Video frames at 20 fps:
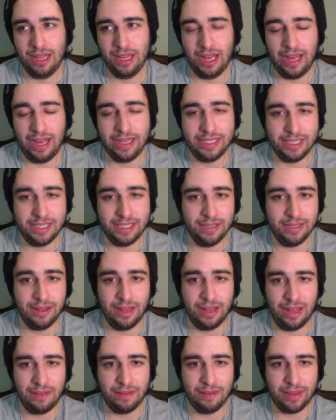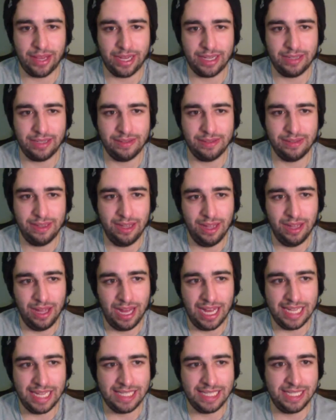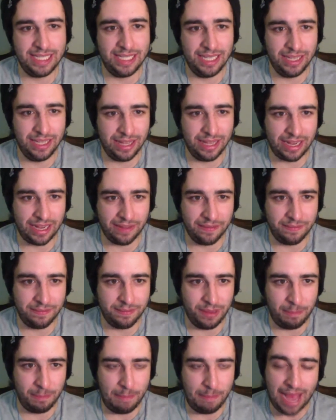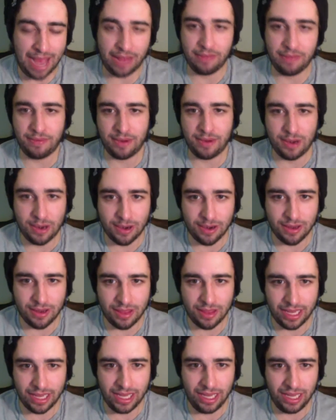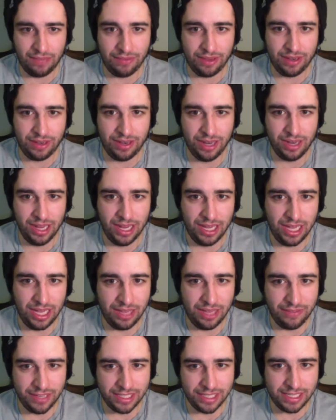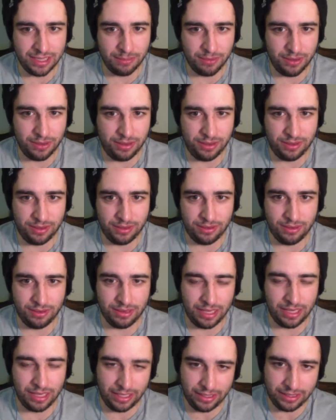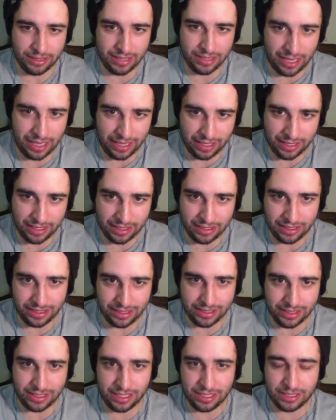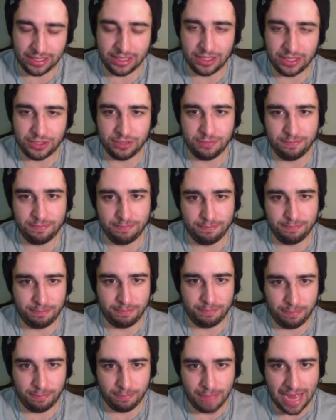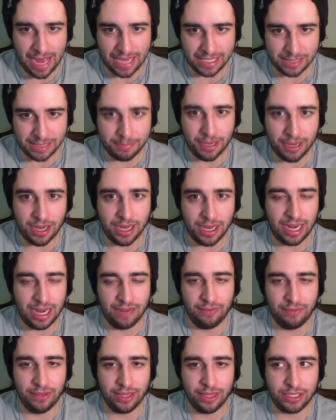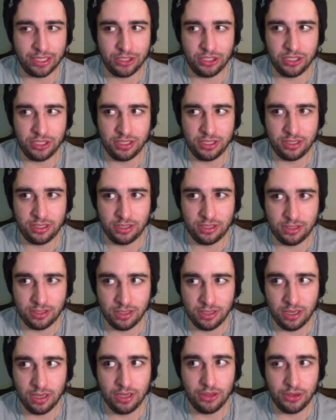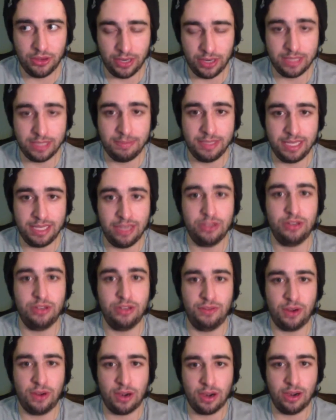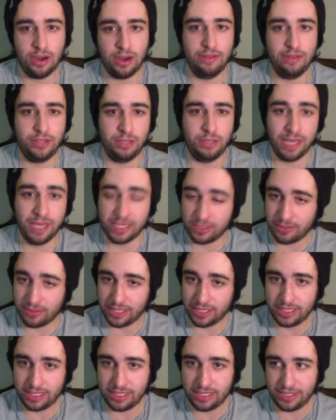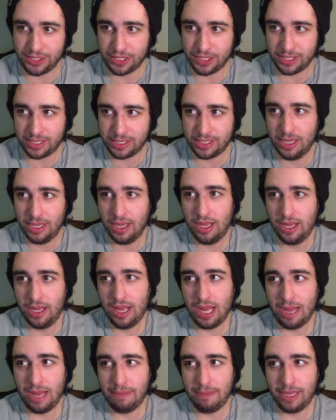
still have I see a path for her. Like even someone like that is in such a bad spot. I feel like there is potential for her if she makes the right decisions. I mean,